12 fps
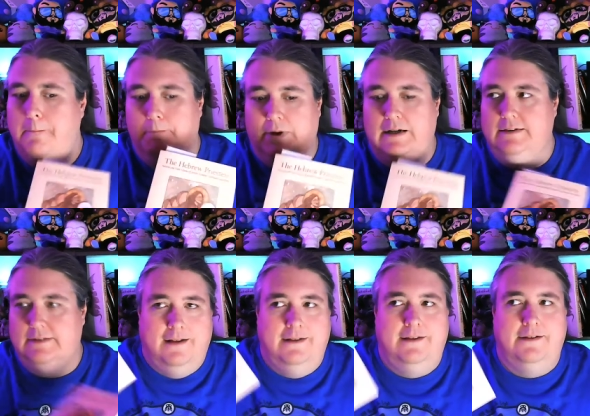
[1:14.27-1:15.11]

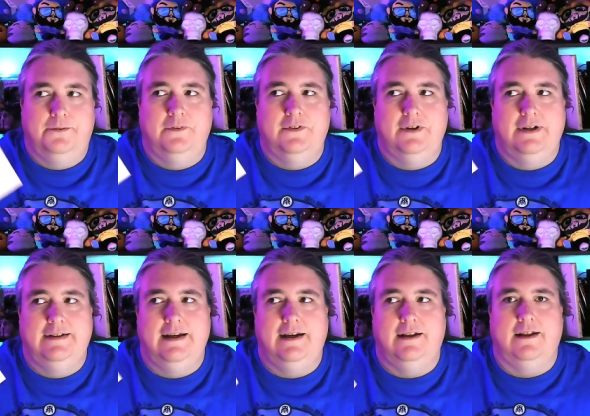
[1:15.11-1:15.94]
but this one's going to
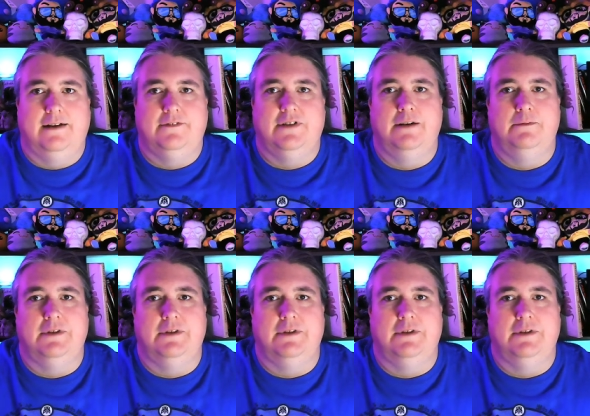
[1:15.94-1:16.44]
take a lot of time